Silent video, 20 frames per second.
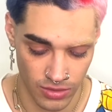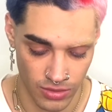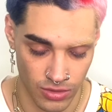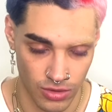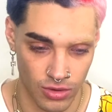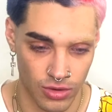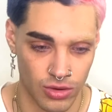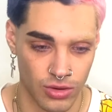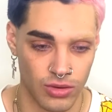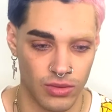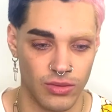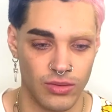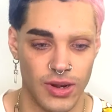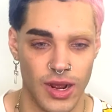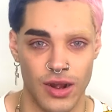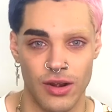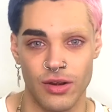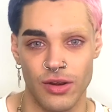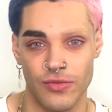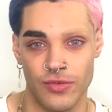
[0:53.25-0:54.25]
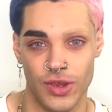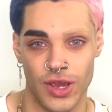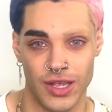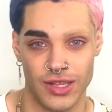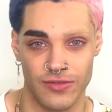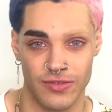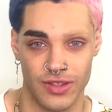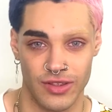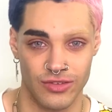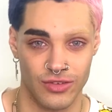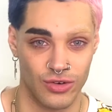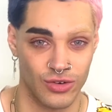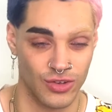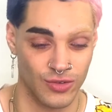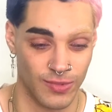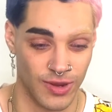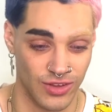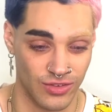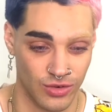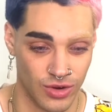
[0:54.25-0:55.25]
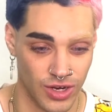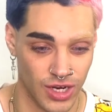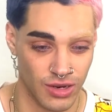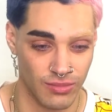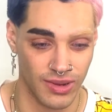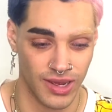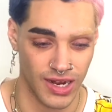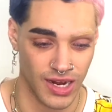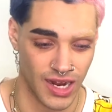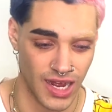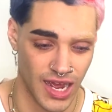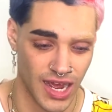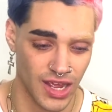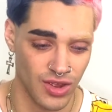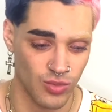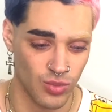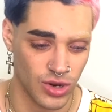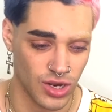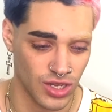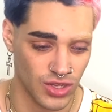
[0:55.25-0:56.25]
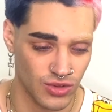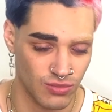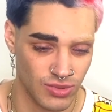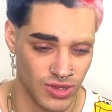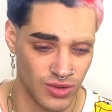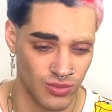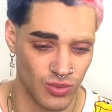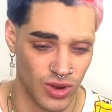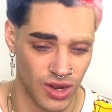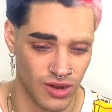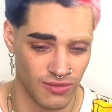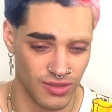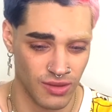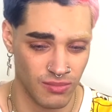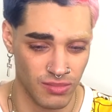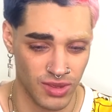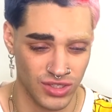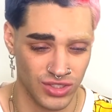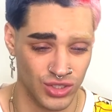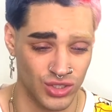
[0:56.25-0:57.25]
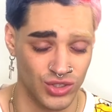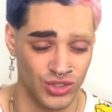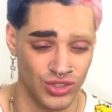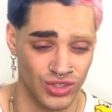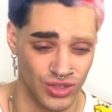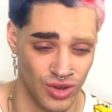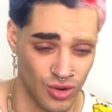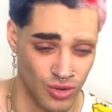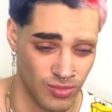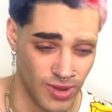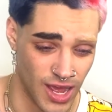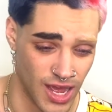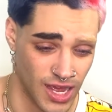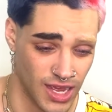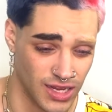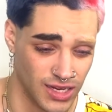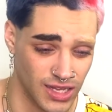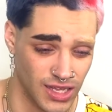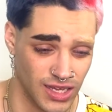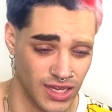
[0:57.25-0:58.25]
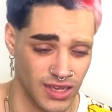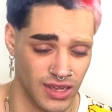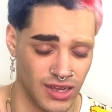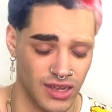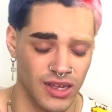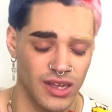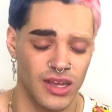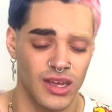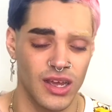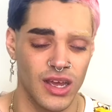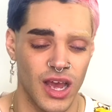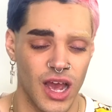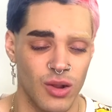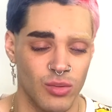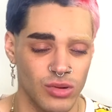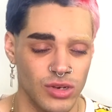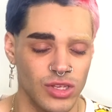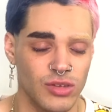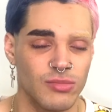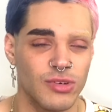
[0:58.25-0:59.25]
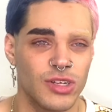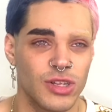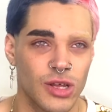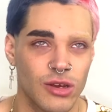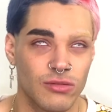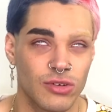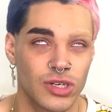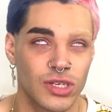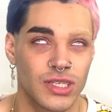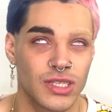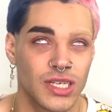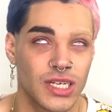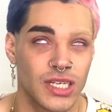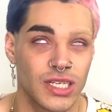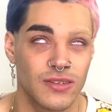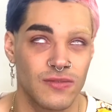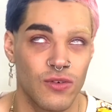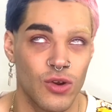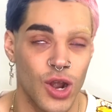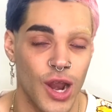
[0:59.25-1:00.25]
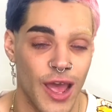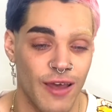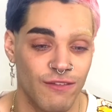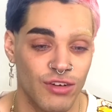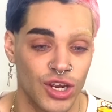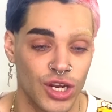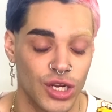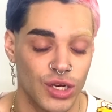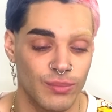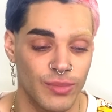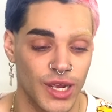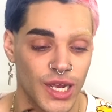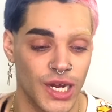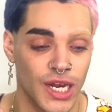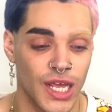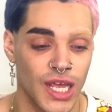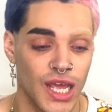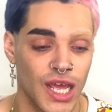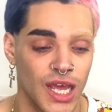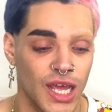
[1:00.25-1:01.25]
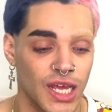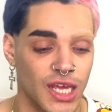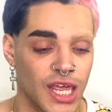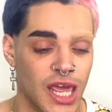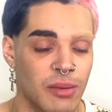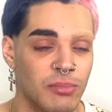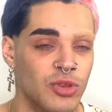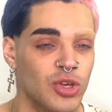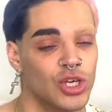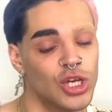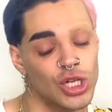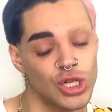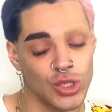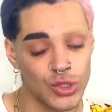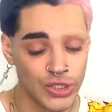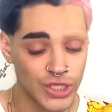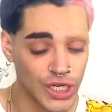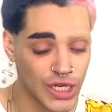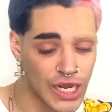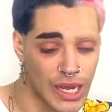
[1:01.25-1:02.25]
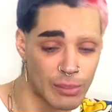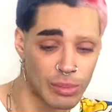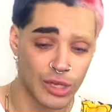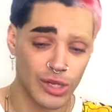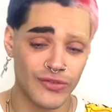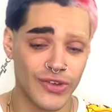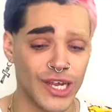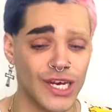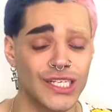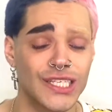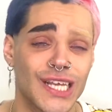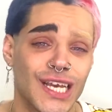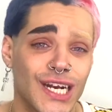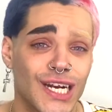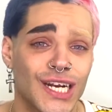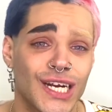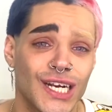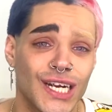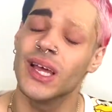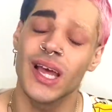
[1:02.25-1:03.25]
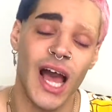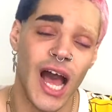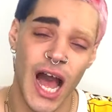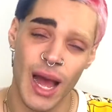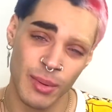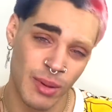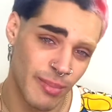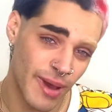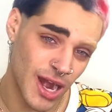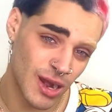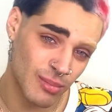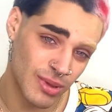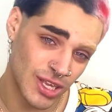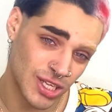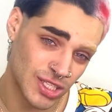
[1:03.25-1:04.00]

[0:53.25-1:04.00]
or I don't know if you guys have seen Total Spies growing up, but I wanted to be one of them bitches so bad. Like, I wanted to be Clover since forever, but came to conclusion a couple of years later, I'm a better bitch